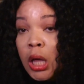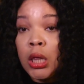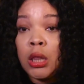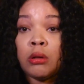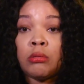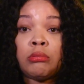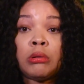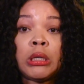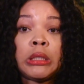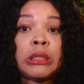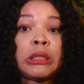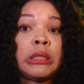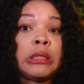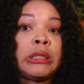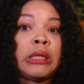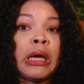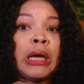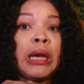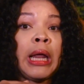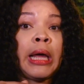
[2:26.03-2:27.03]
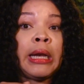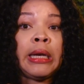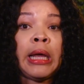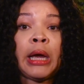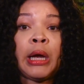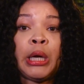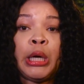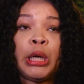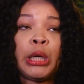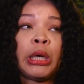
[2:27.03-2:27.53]
the rest of the state, like
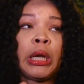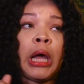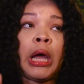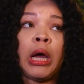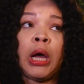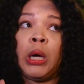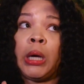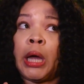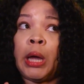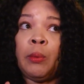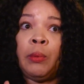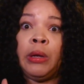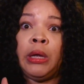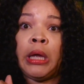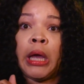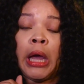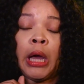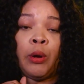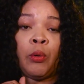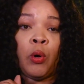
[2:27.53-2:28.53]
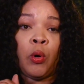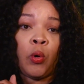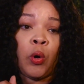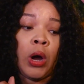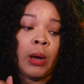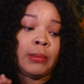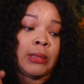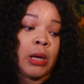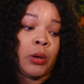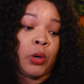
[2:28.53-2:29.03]
down here, like, okay, we can't grow
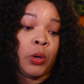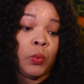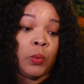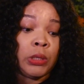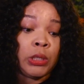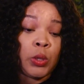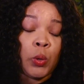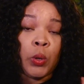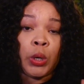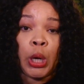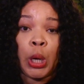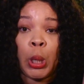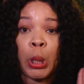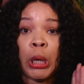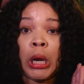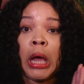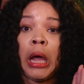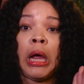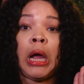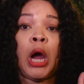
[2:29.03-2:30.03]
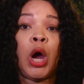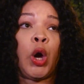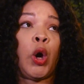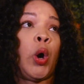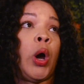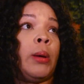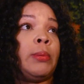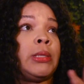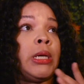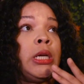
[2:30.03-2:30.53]
crops. I don't know what's going on. Like our
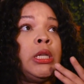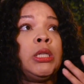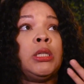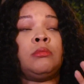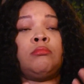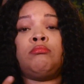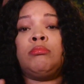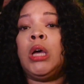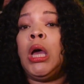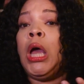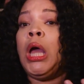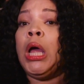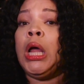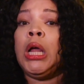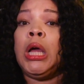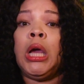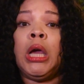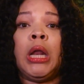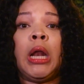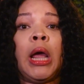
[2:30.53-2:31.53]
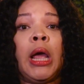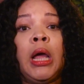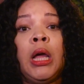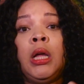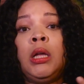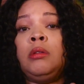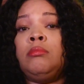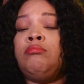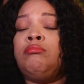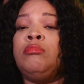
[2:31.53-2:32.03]
crops ain't
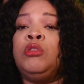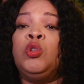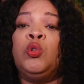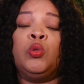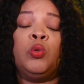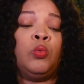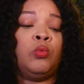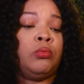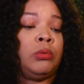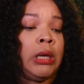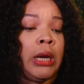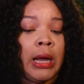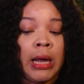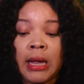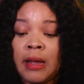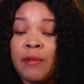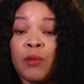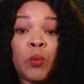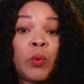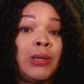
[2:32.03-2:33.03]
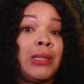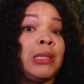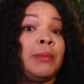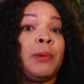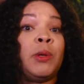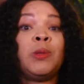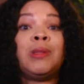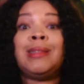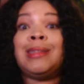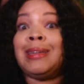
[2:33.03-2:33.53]
giving what it's
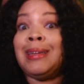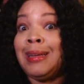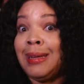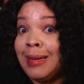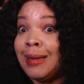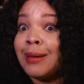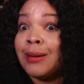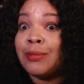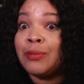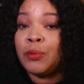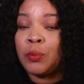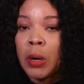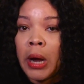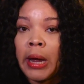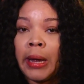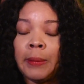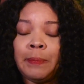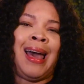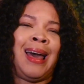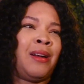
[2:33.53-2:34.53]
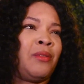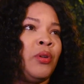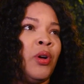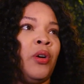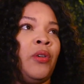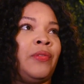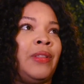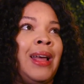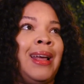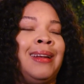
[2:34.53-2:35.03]
supposed to give, right? I don't
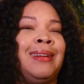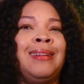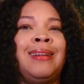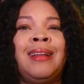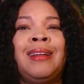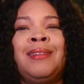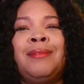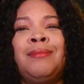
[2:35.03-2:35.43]
know if that